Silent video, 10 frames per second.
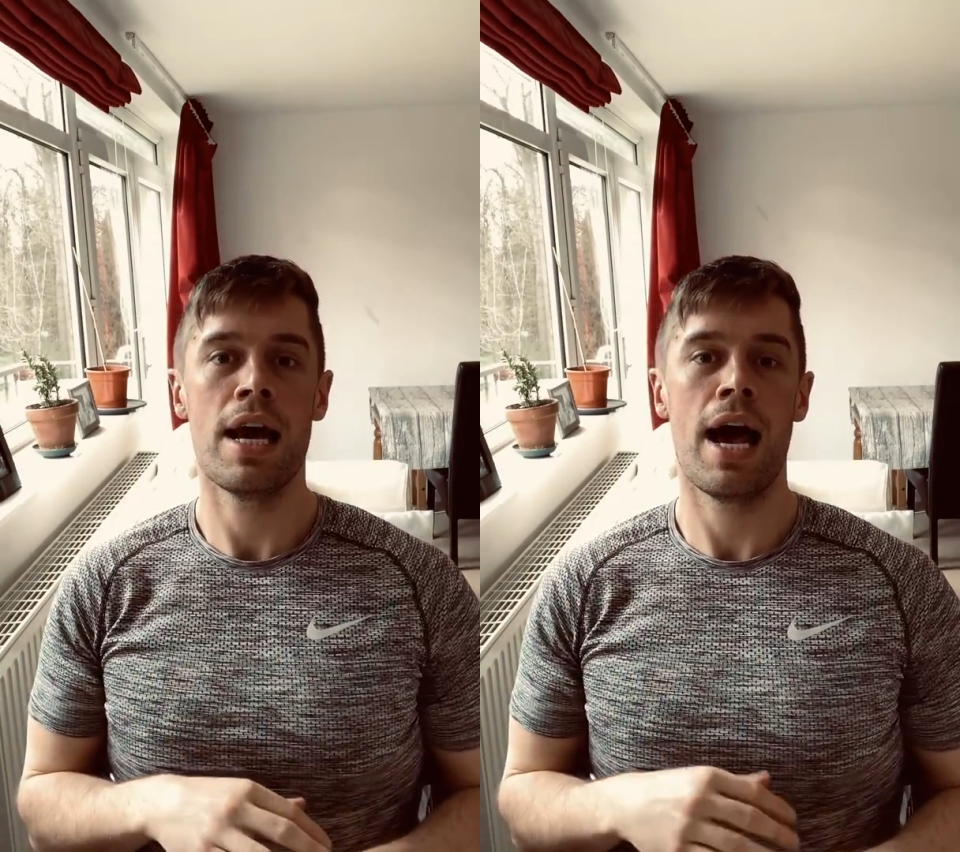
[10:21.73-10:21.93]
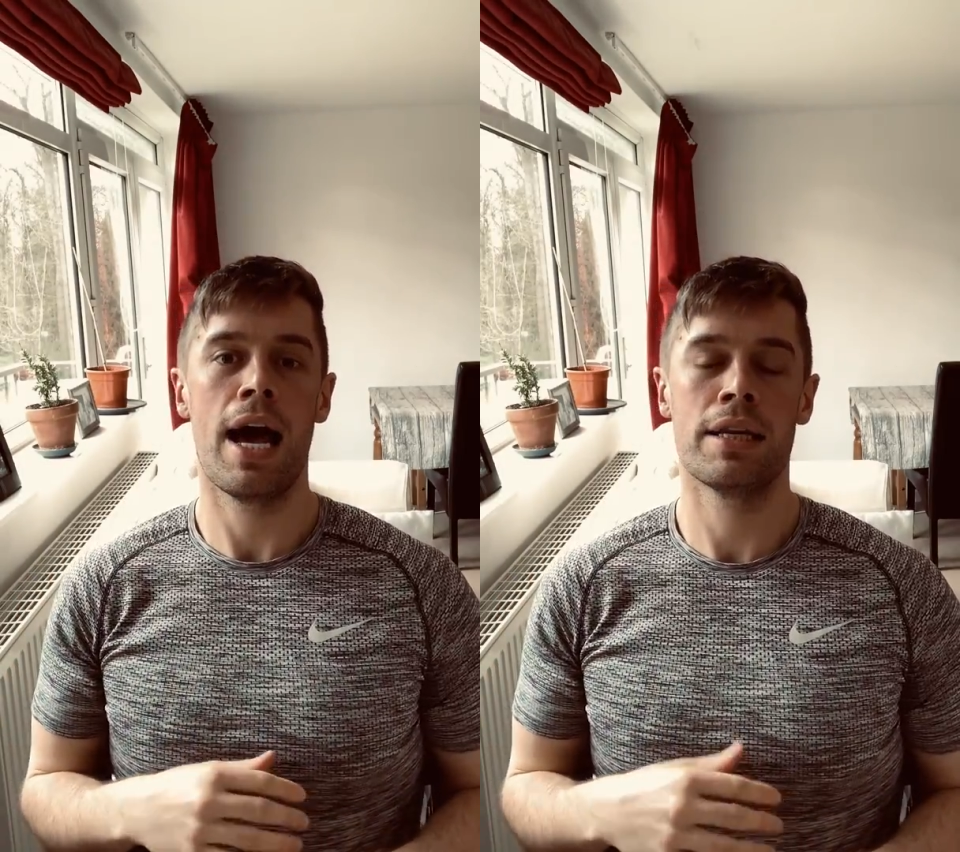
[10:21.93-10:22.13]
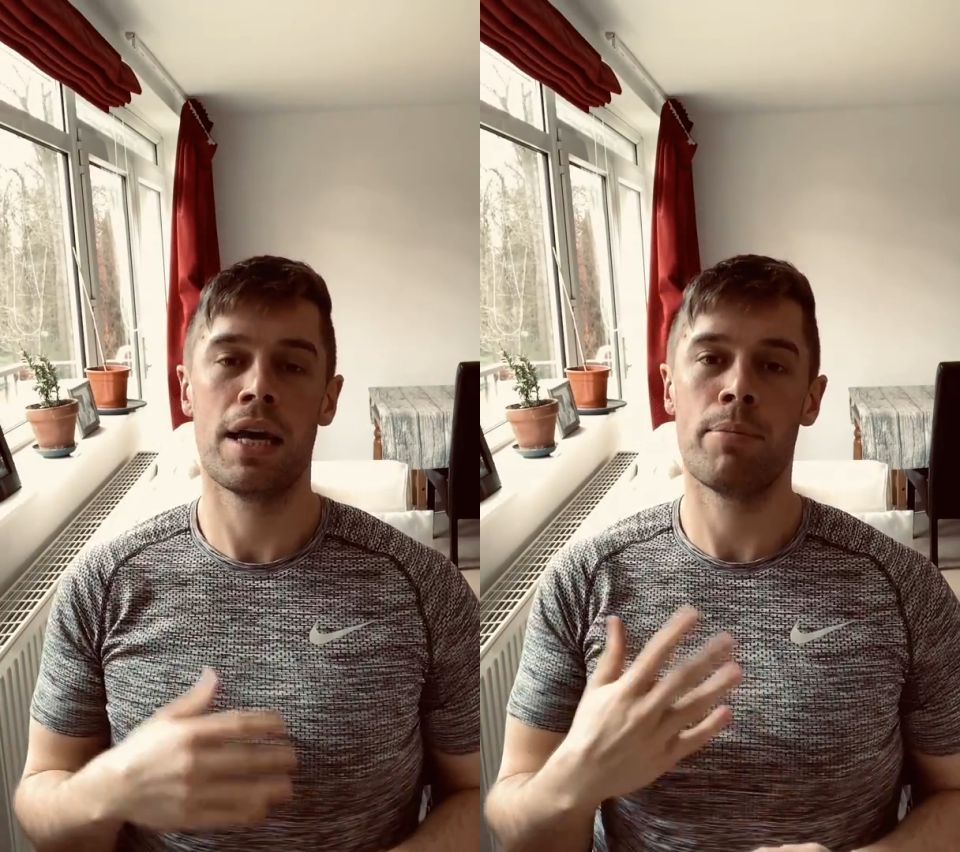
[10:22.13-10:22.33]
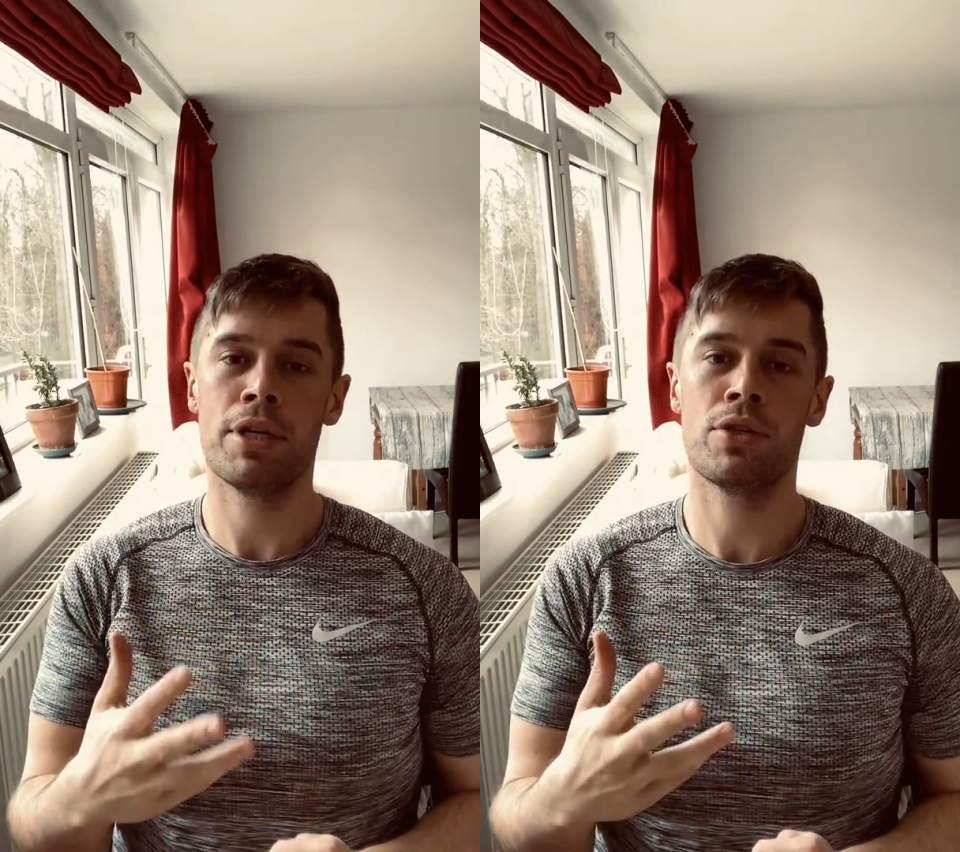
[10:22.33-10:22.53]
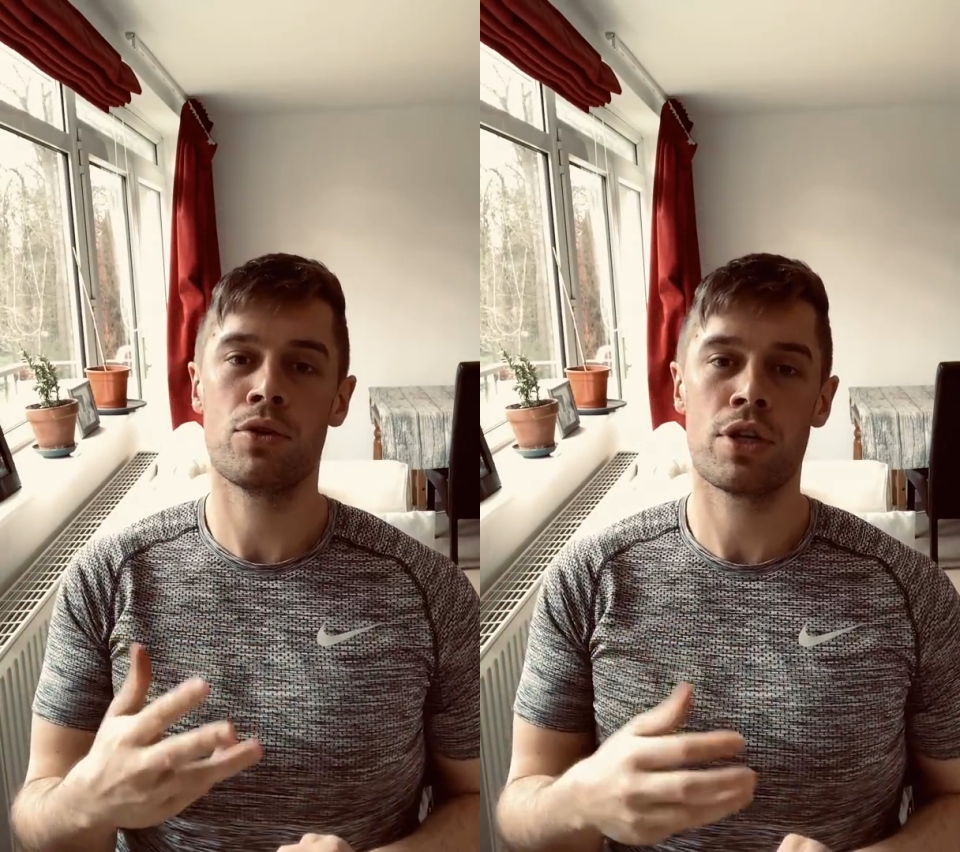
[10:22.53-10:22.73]
And
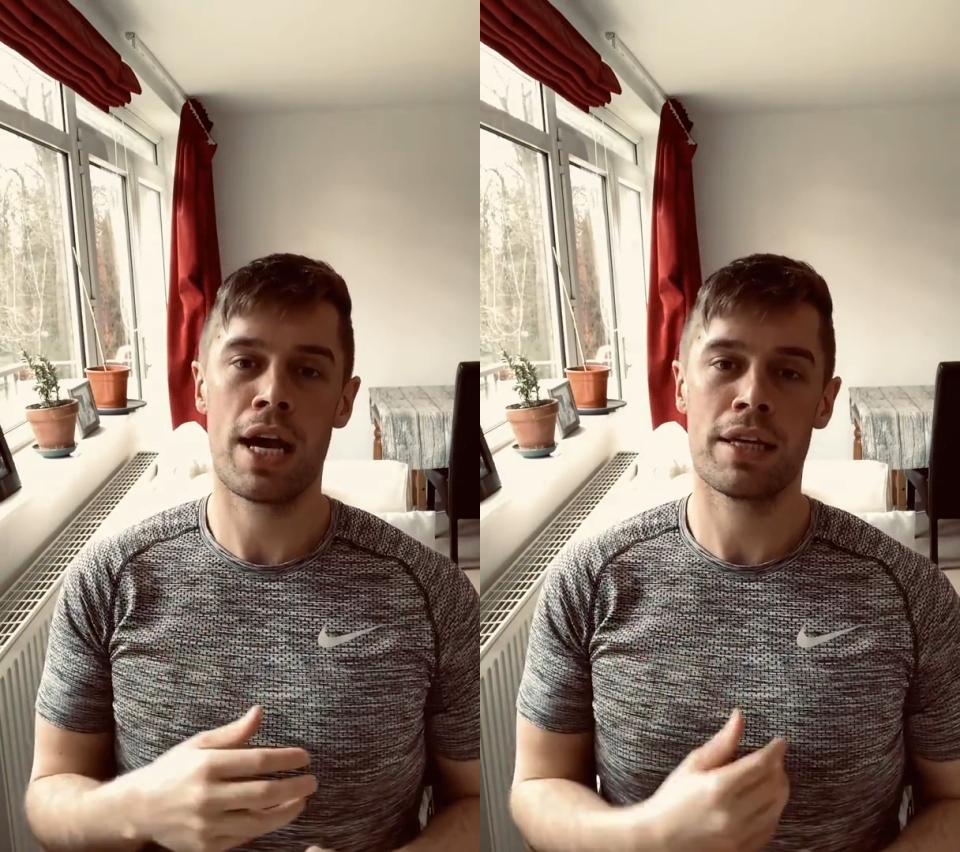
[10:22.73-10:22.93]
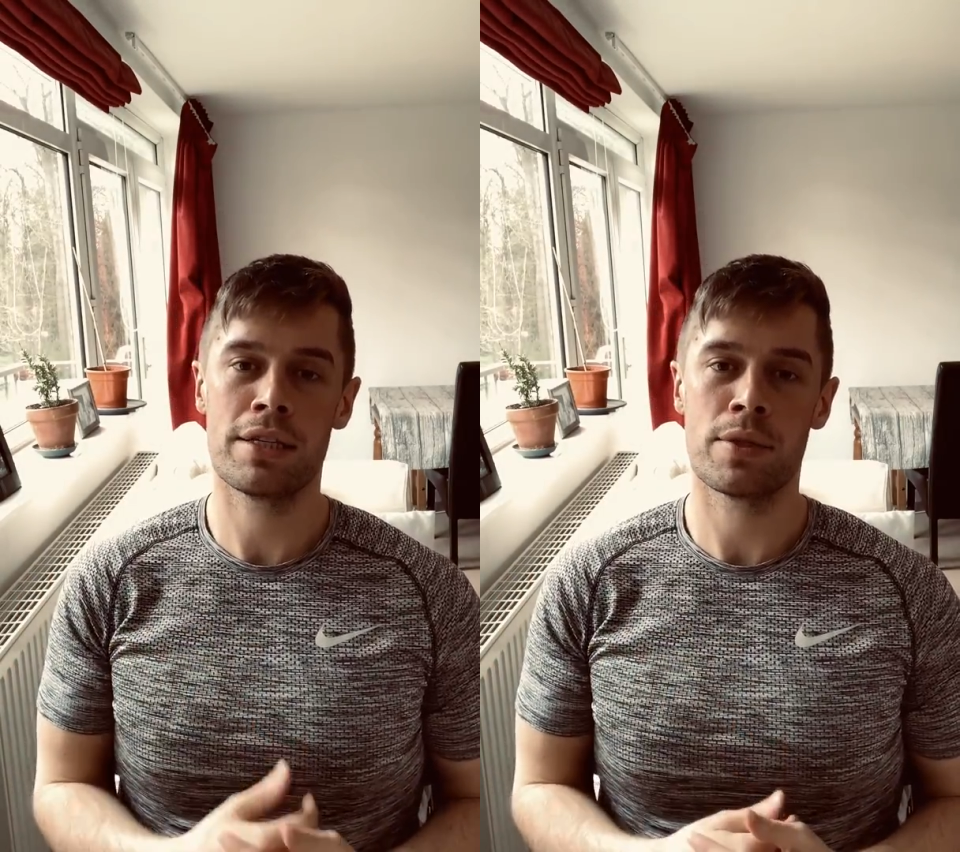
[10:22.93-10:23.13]
please do share this